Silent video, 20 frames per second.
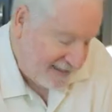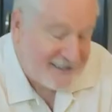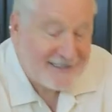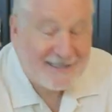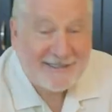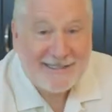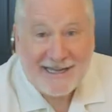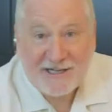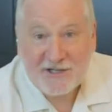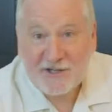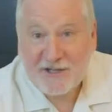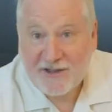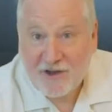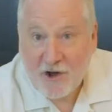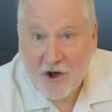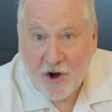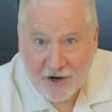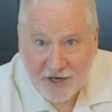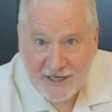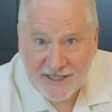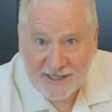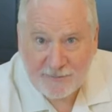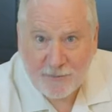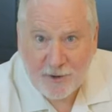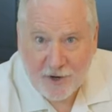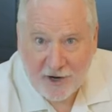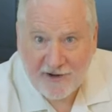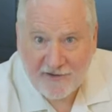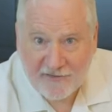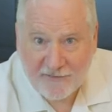This is actually the hardest
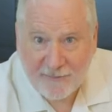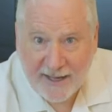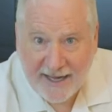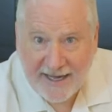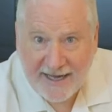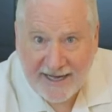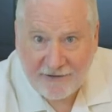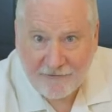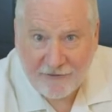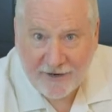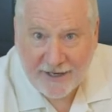part of making